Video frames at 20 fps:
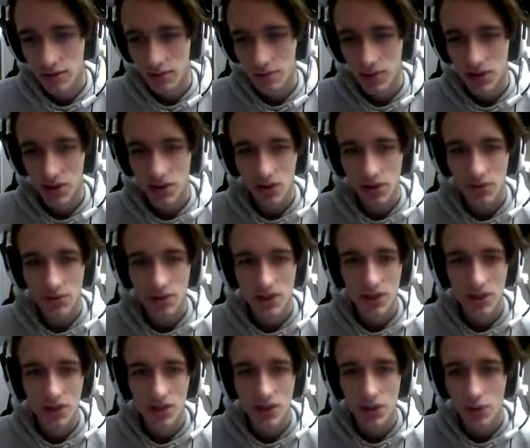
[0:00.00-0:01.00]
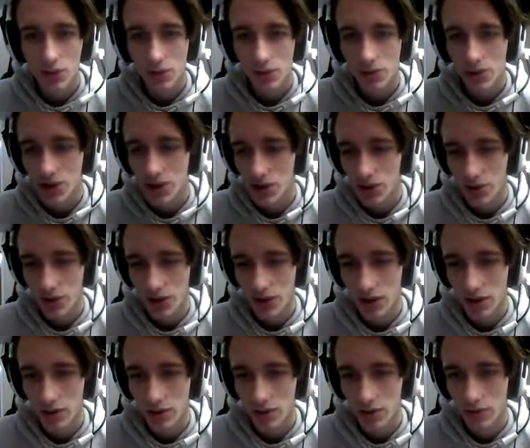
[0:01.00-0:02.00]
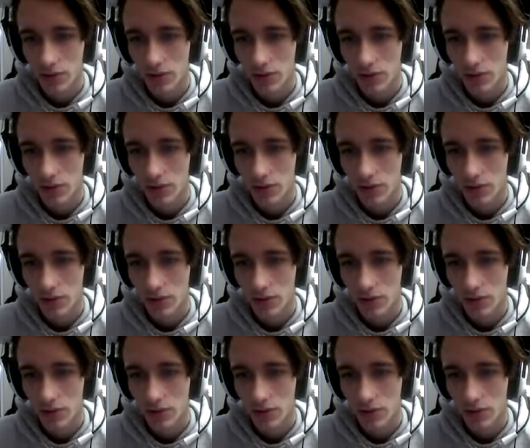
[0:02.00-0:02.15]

My dog was like totally zoning out.